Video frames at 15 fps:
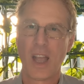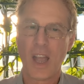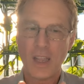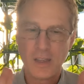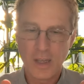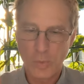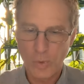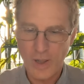
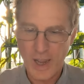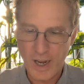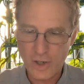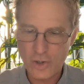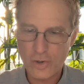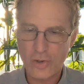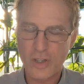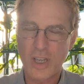And they will
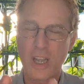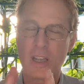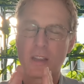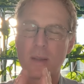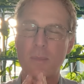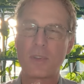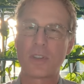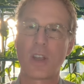extricate
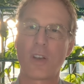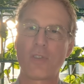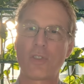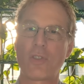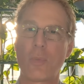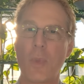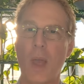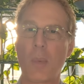
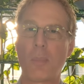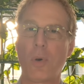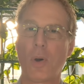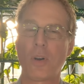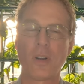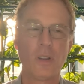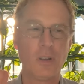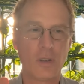themselves from that
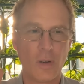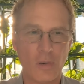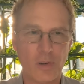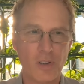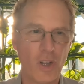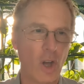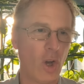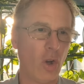party. They'll go to
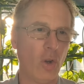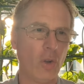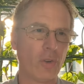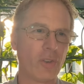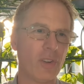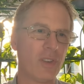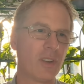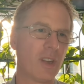the
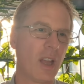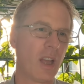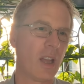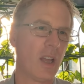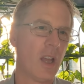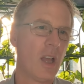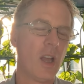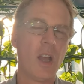host and
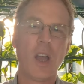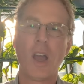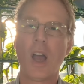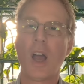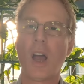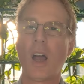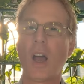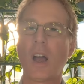say,
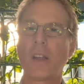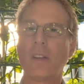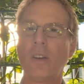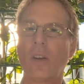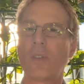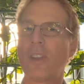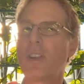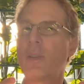uh, you
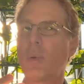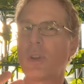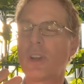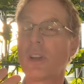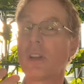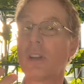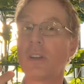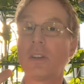know, this was
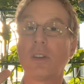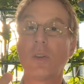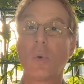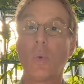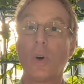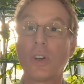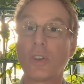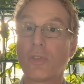this is a
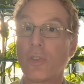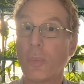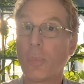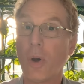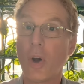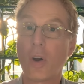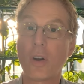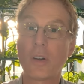wonderful
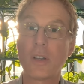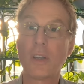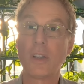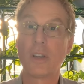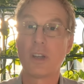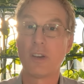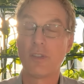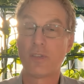
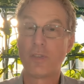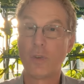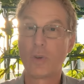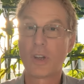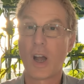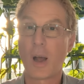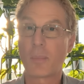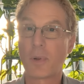party. Give a few
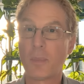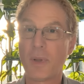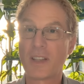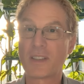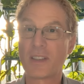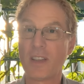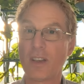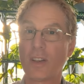
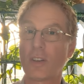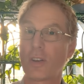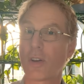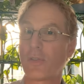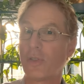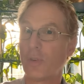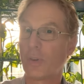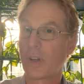compliments here,
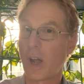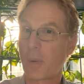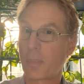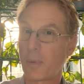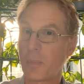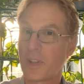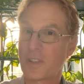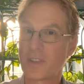a few
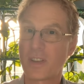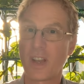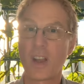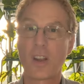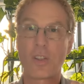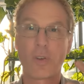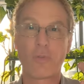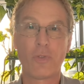compliments
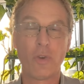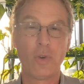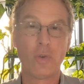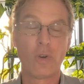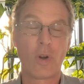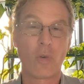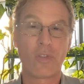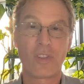there. The
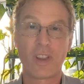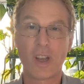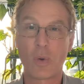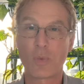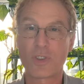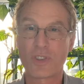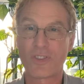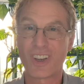food over there
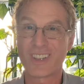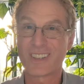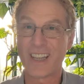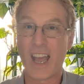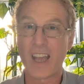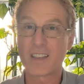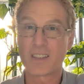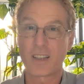was
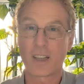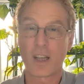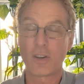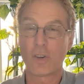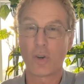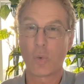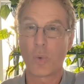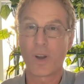fantastic. I
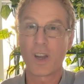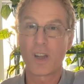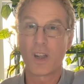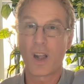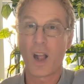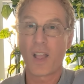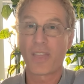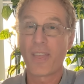don't know where
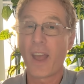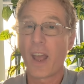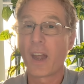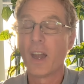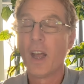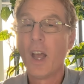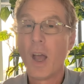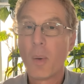you got
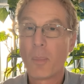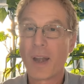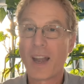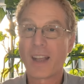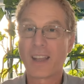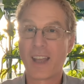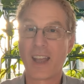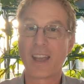that, but
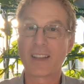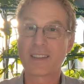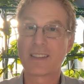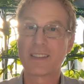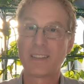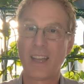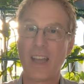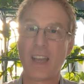I can't
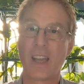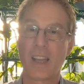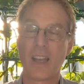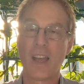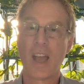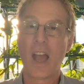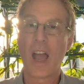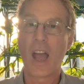stay.
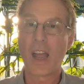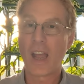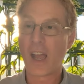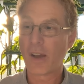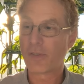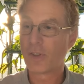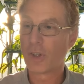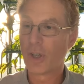I
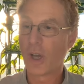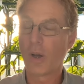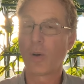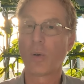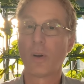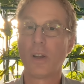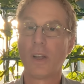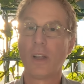have to
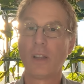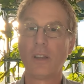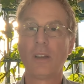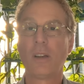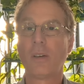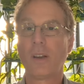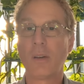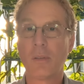go. You
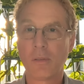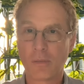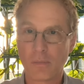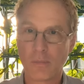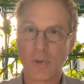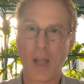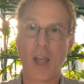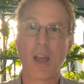know, and
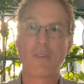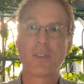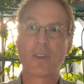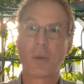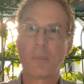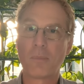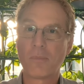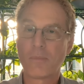have
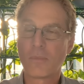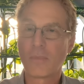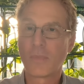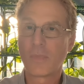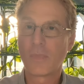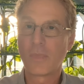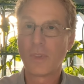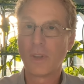some
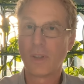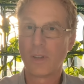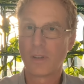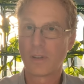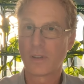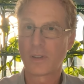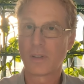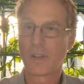
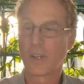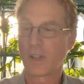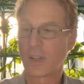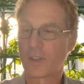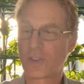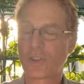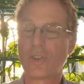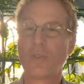
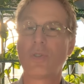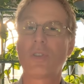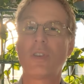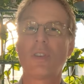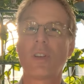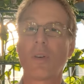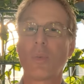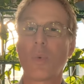
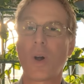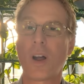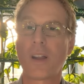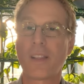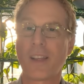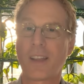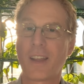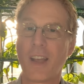excuses on why
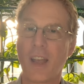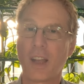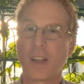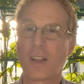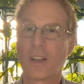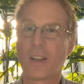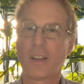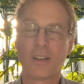they can't,
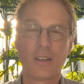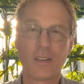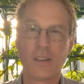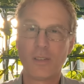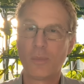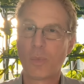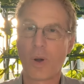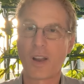
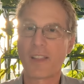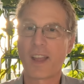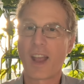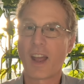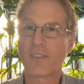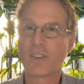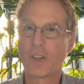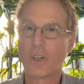why they
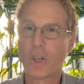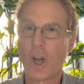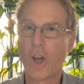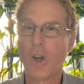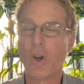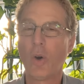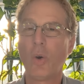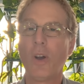have to
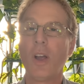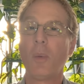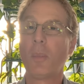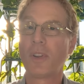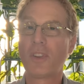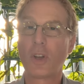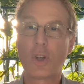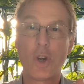go,
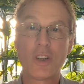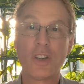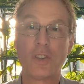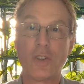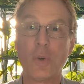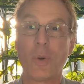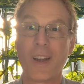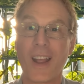but they're going to
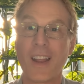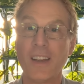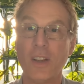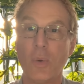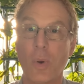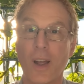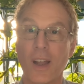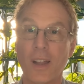do it
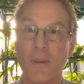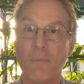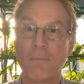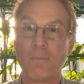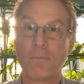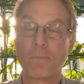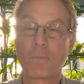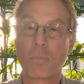anyway.
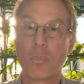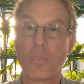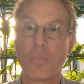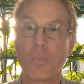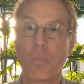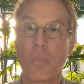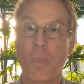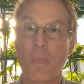
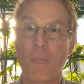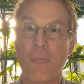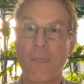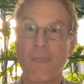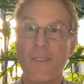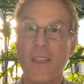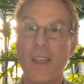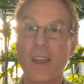
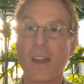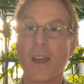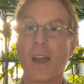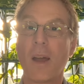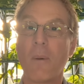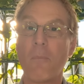The,